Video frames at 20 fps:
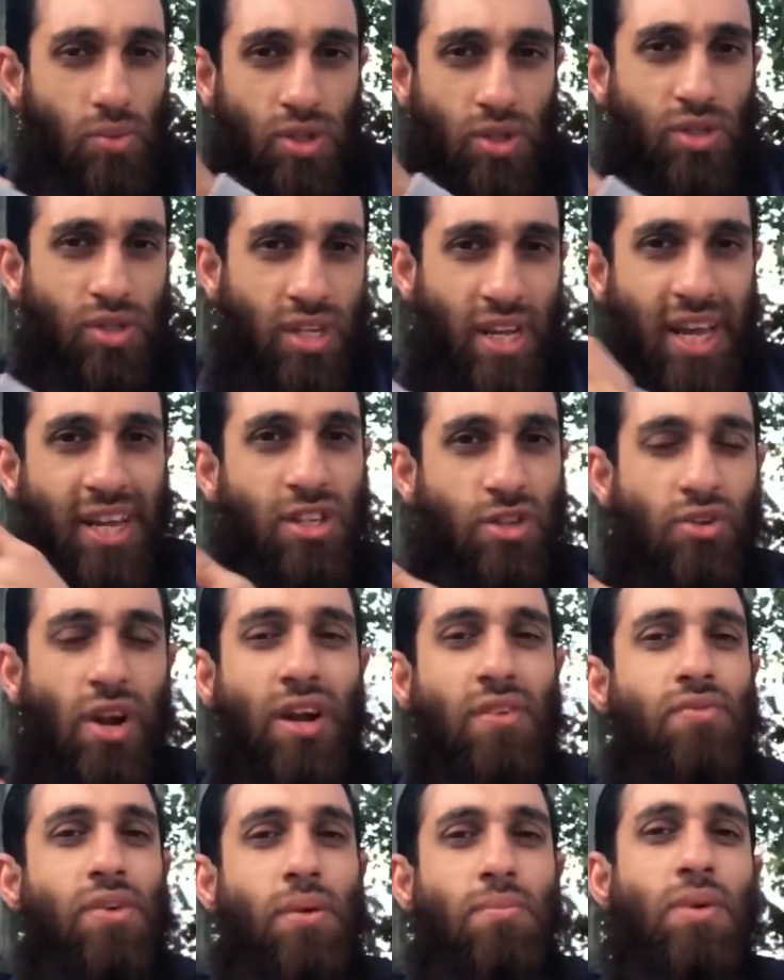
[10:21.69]
which is an
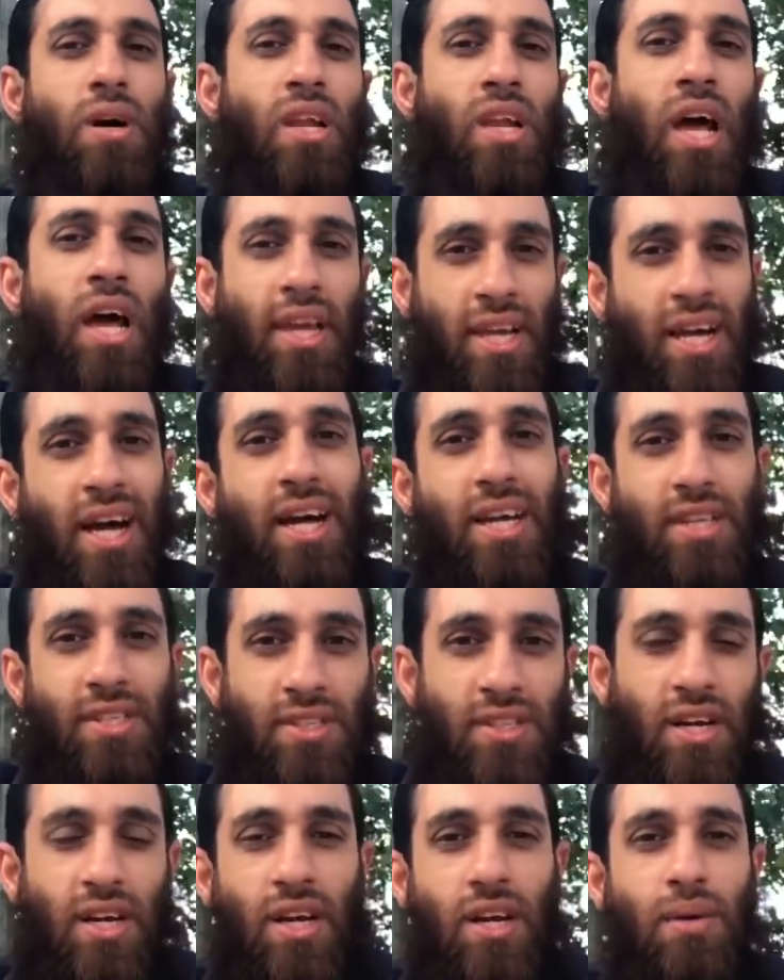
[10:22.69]
extract from
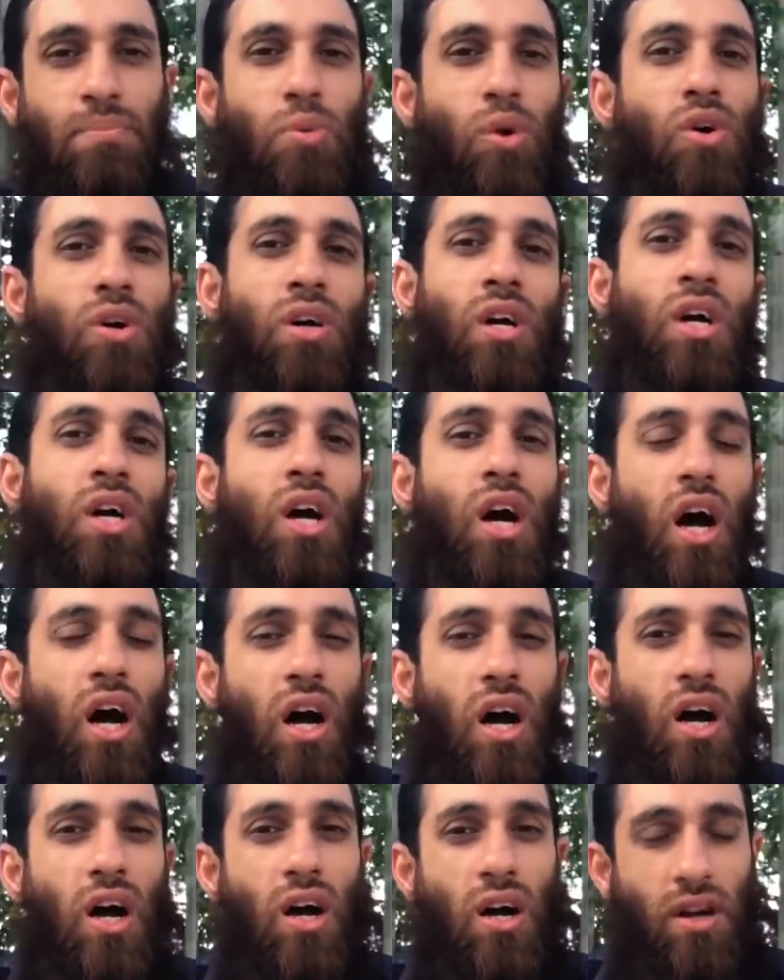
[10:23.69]
La'ika'i's book,
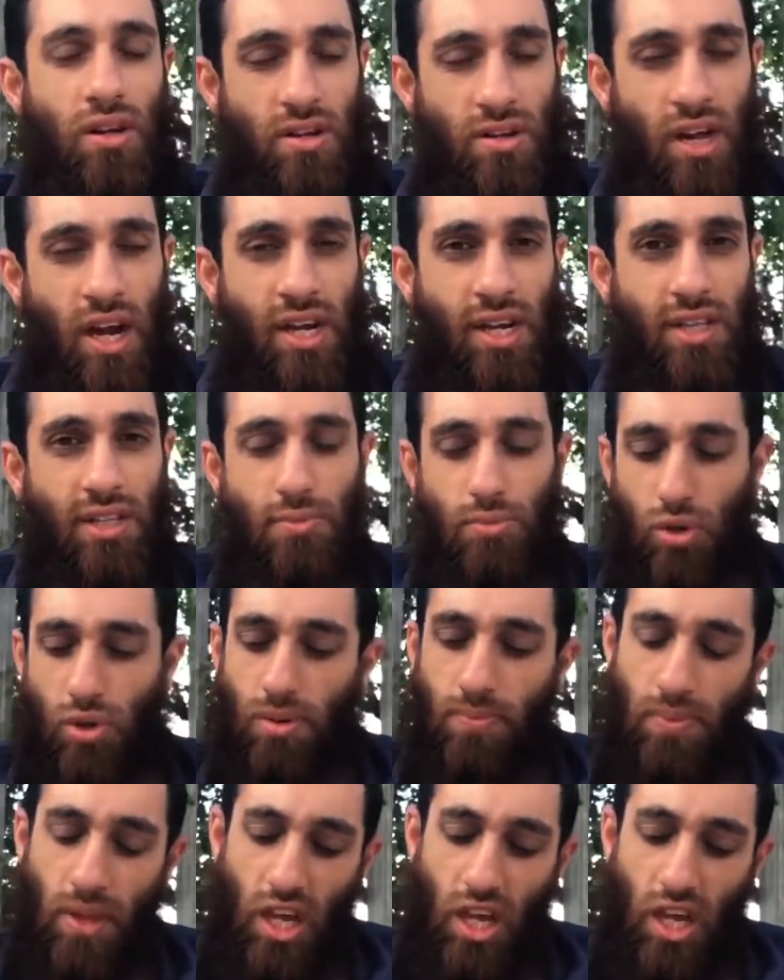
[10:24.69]
Aqeedah book.